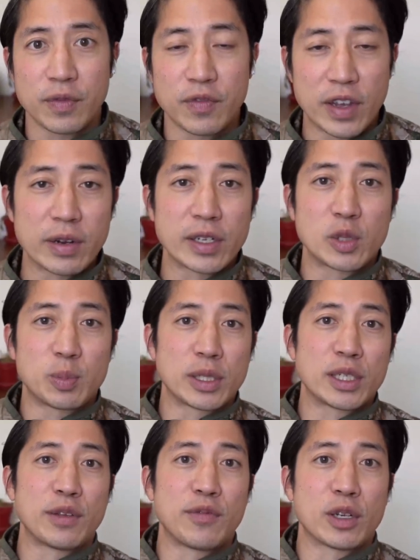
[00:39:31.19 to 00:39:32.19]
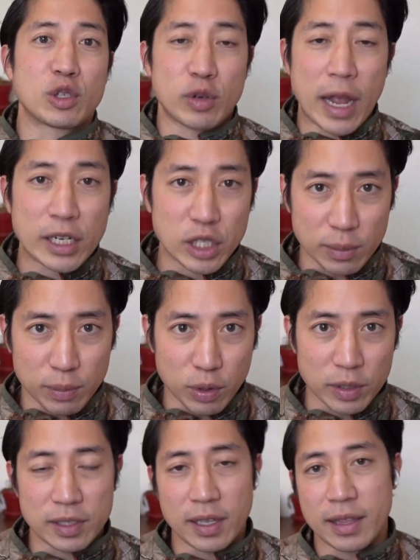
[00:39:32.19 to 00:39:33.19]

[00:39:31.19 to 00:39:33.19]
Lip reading: very specific traction points